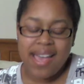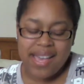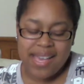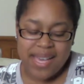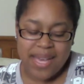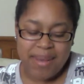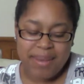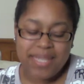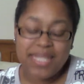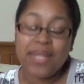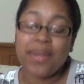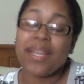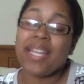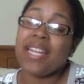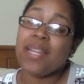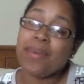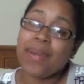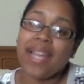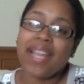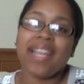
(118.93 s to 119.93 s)
And so
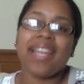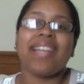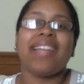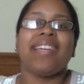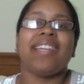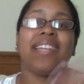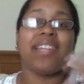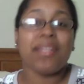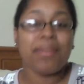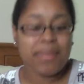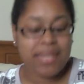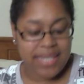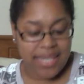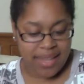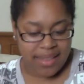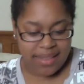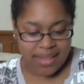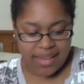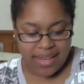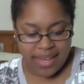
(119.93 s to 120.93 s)
anyway, it ended up
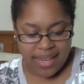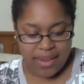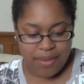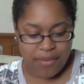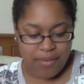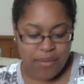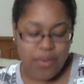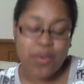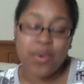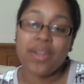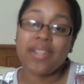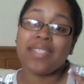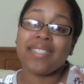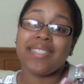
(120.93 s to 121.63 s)
selling for